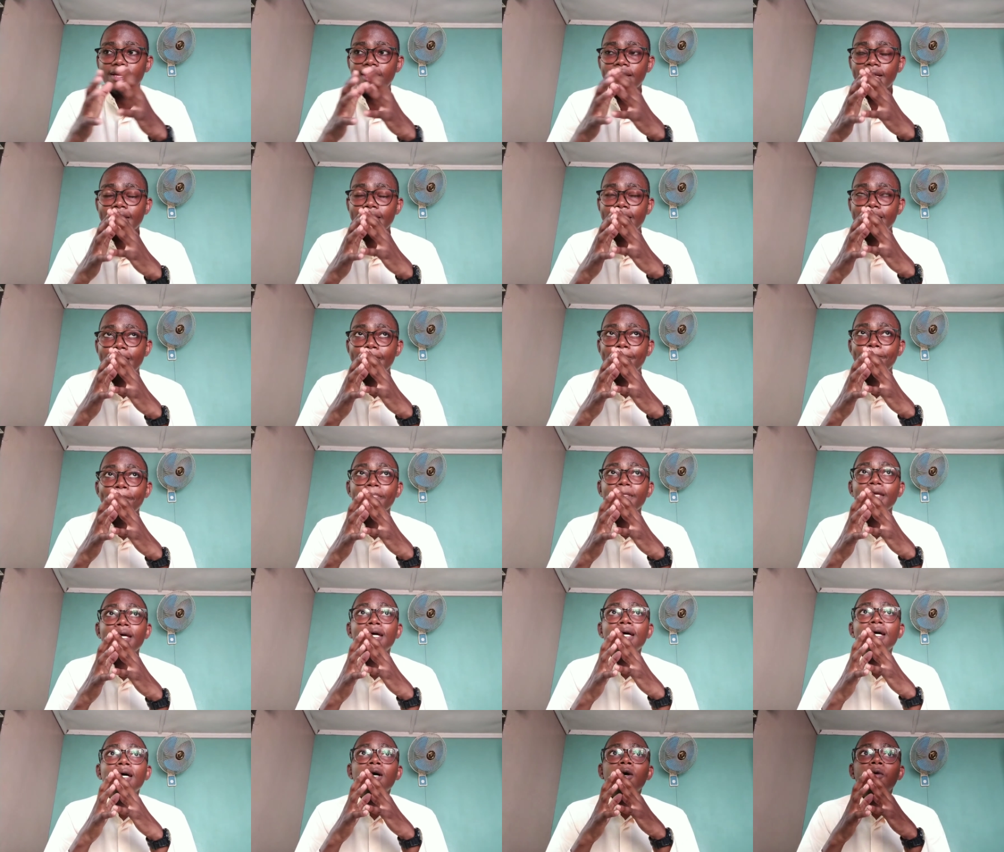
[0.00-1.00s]
And
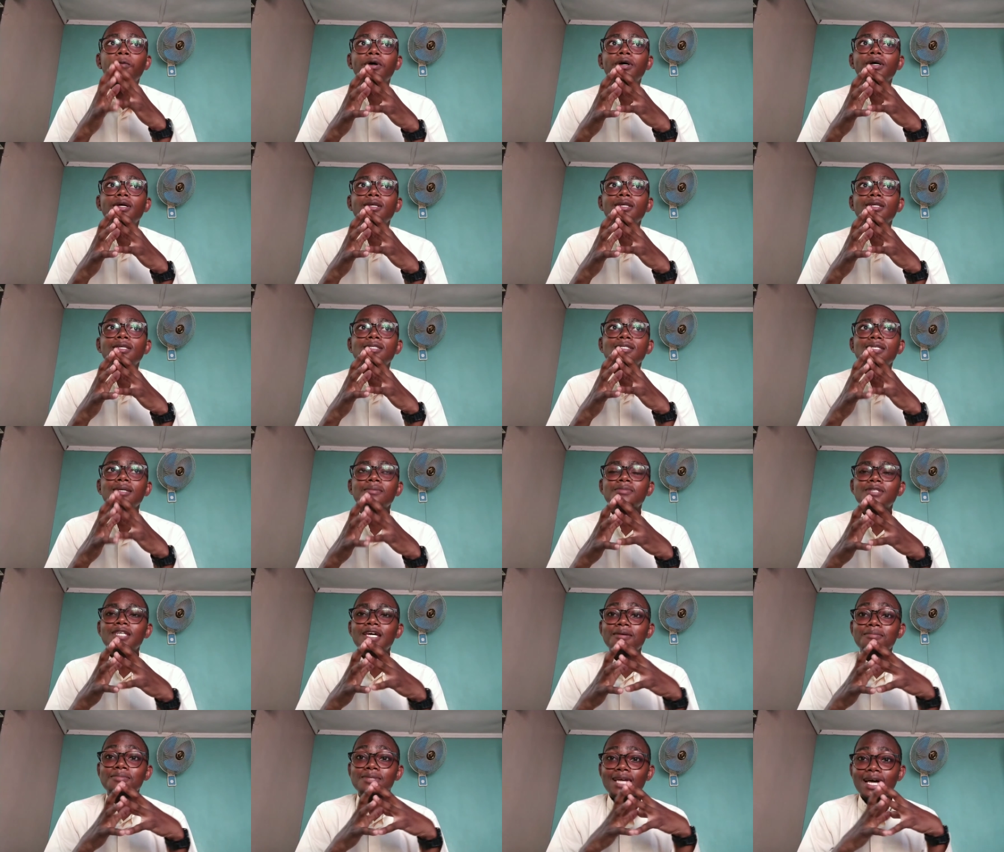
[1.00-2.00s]
when
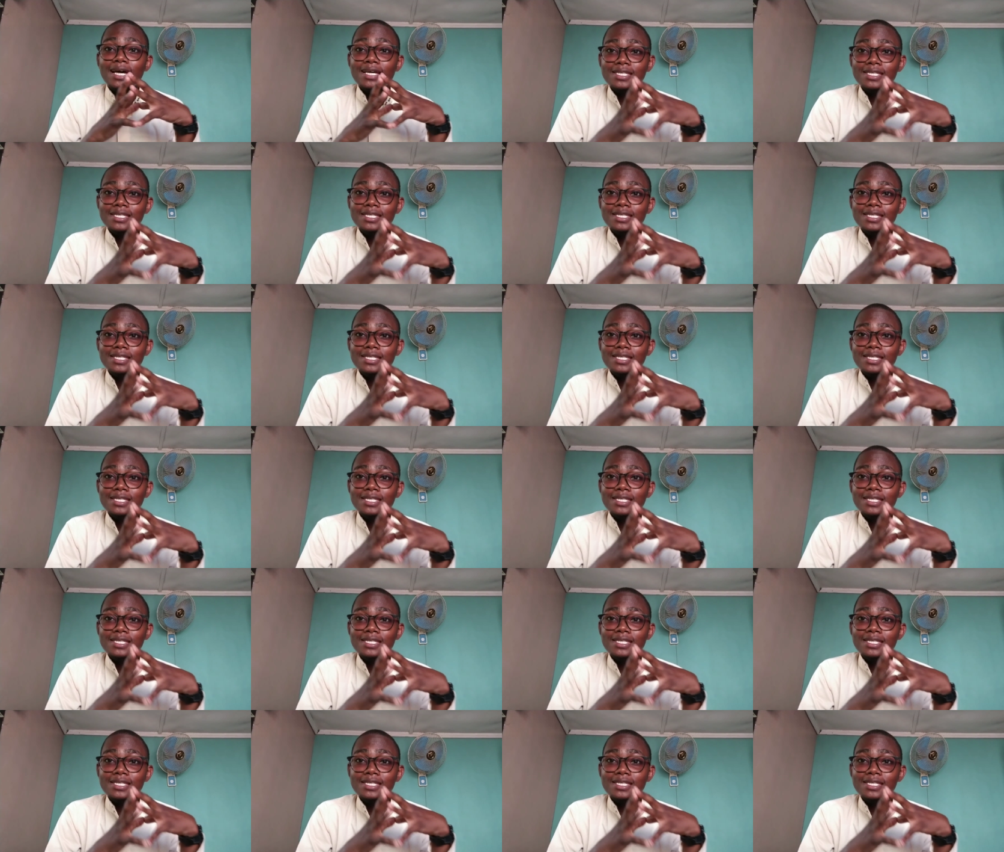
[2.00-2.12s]
sometimes